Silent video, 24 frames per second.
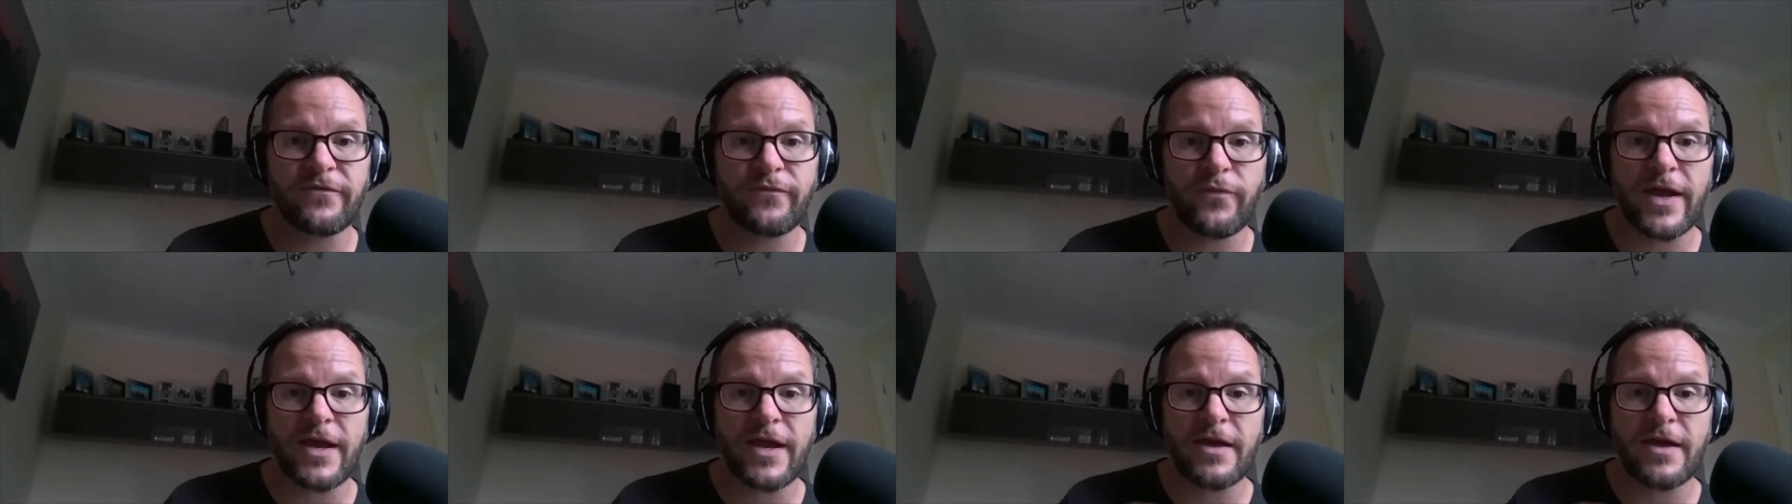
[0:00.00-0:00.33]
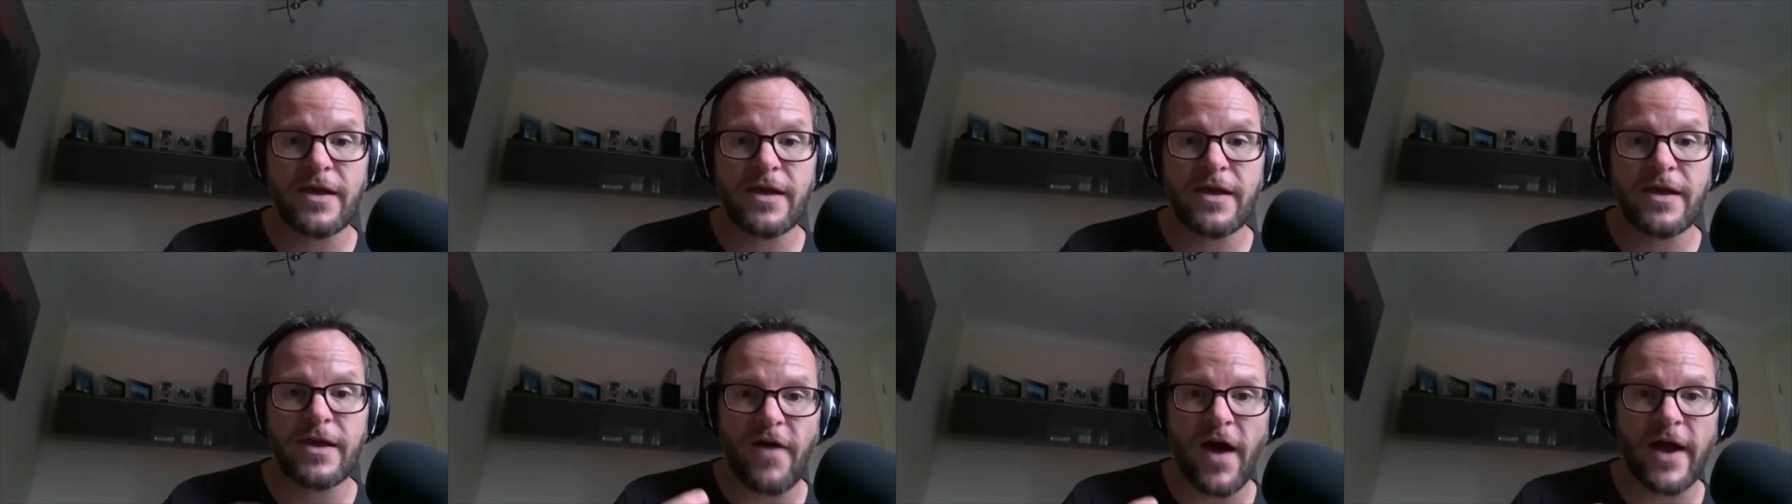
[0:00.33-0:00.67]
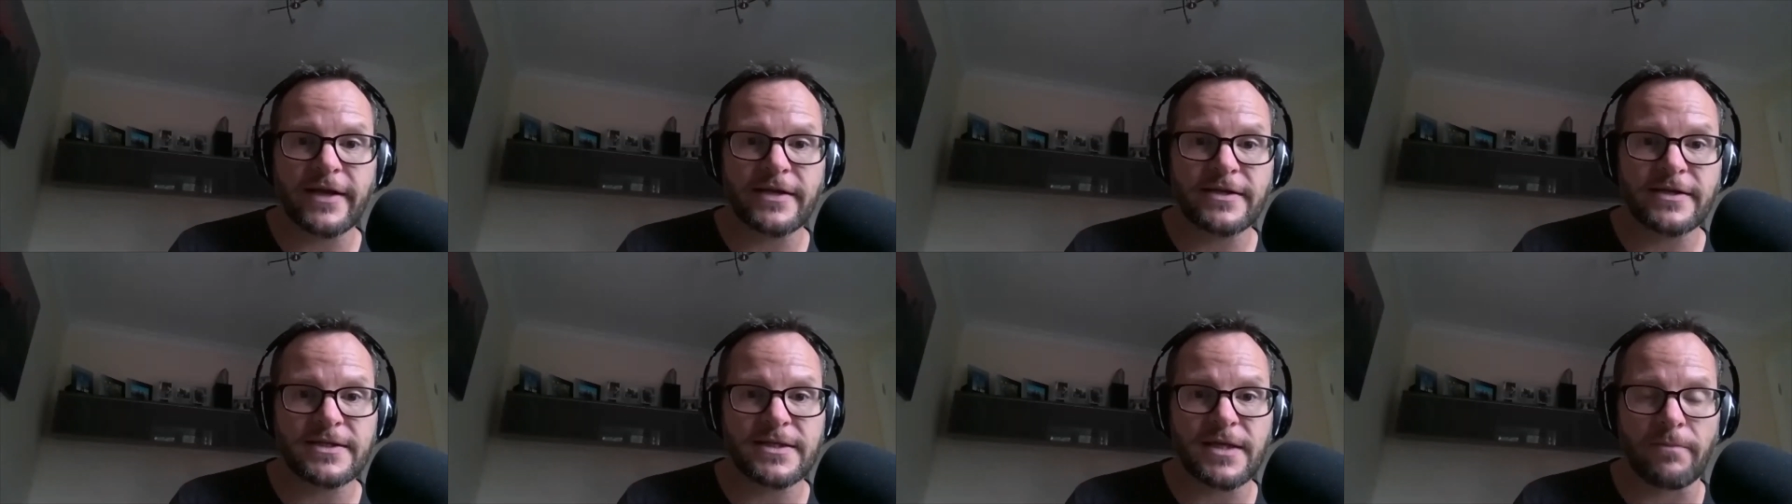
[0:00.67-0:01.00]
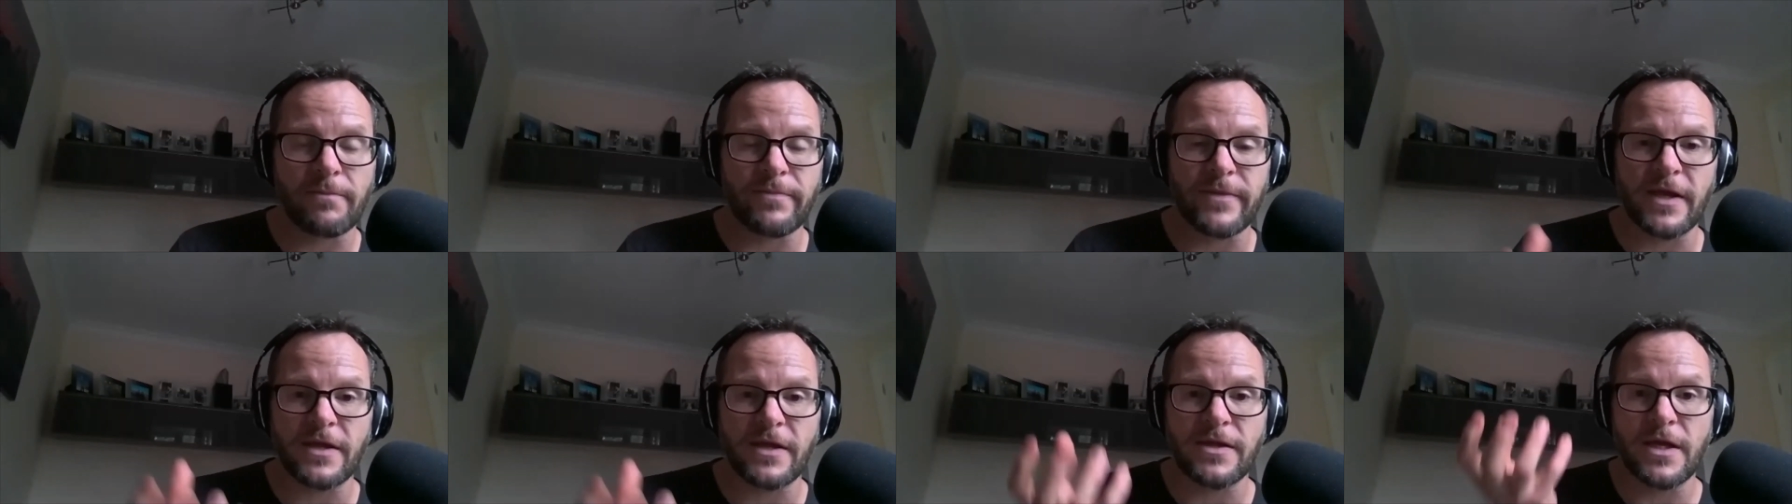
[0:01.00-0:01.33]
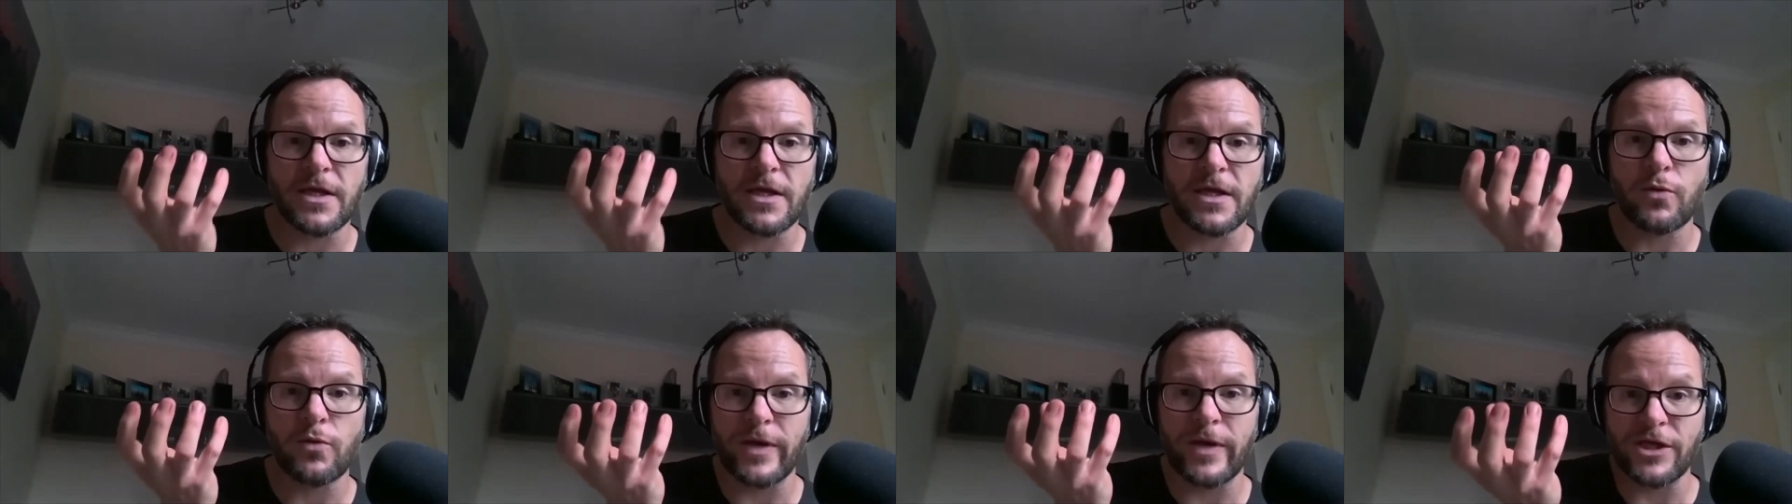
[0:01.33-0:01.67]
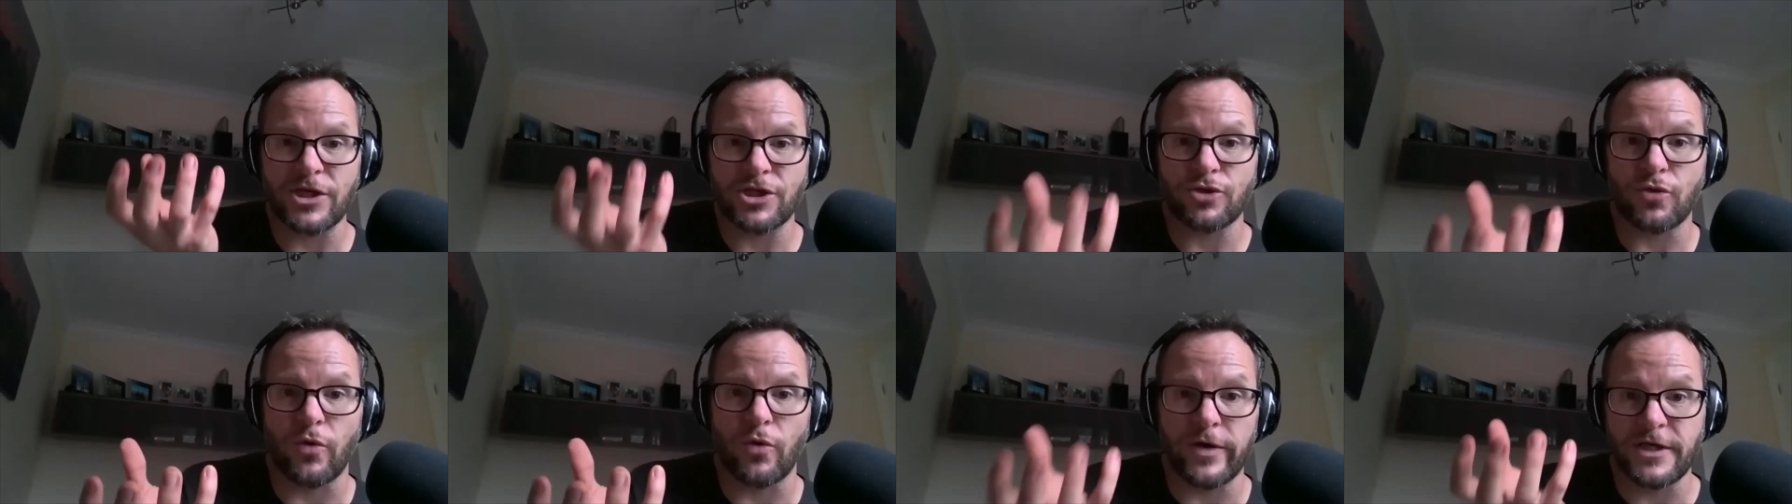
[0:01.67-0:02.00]
we can find something that you
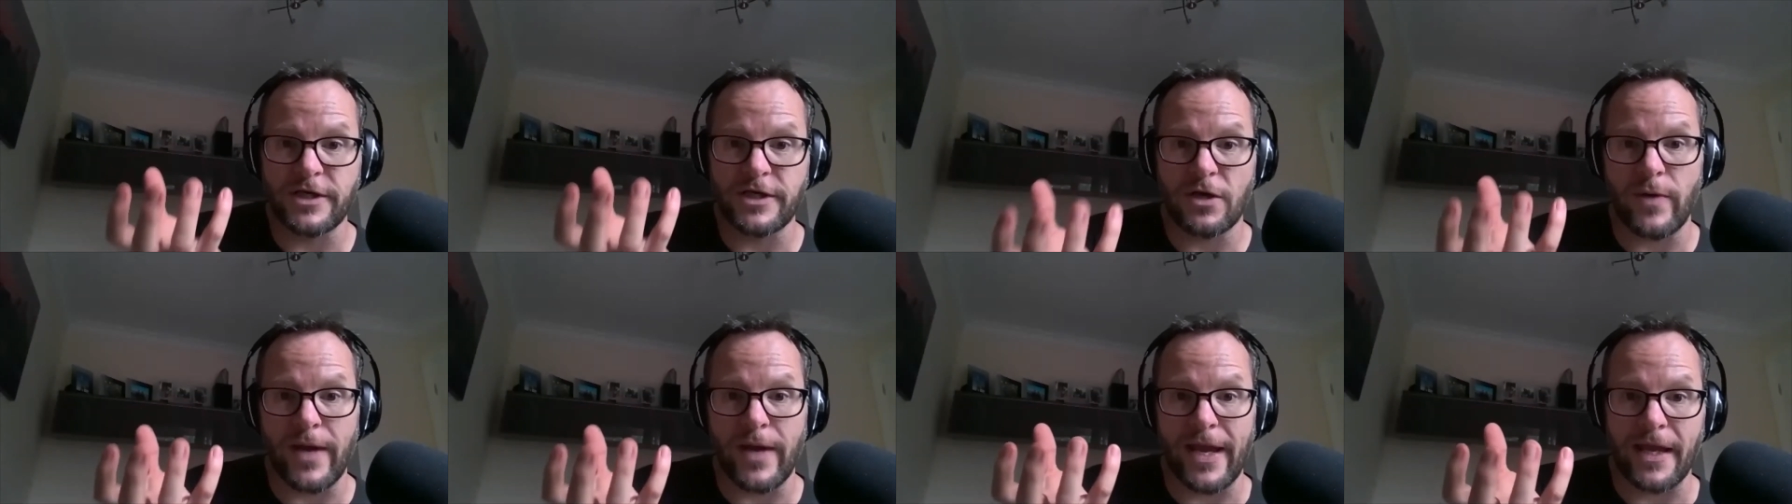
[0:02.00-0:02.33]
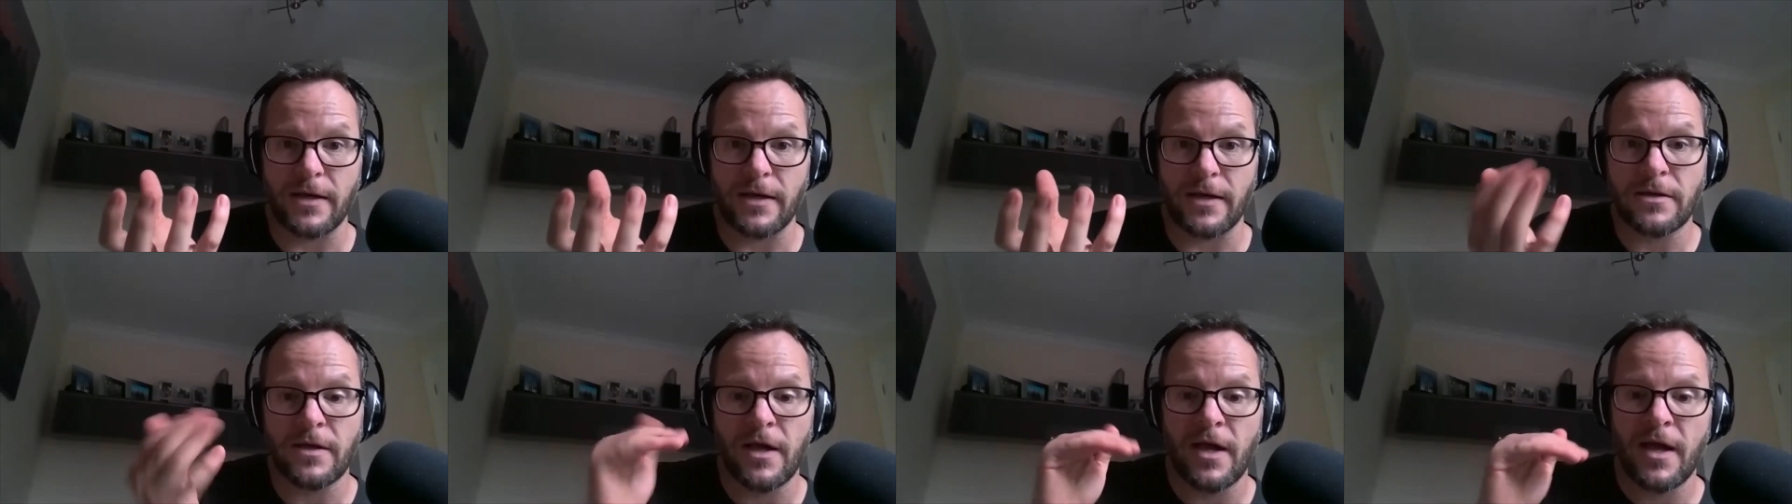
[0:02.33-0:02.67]
enjoy doing